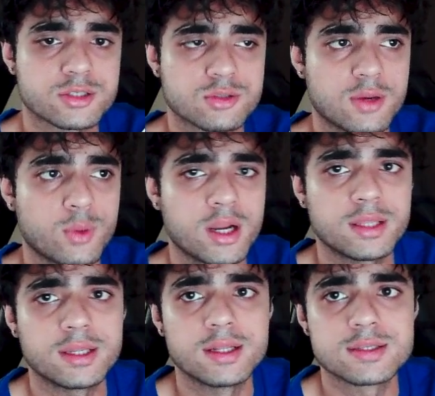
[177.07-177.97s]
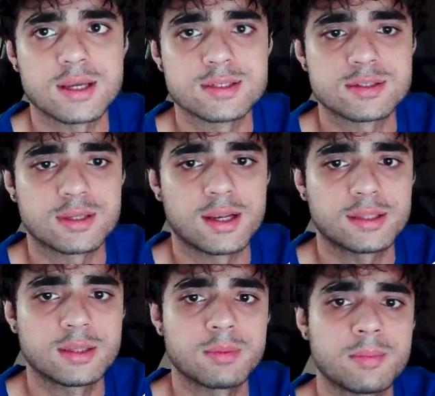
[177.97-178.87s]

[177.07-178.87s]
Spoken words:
So what I did is I just connected my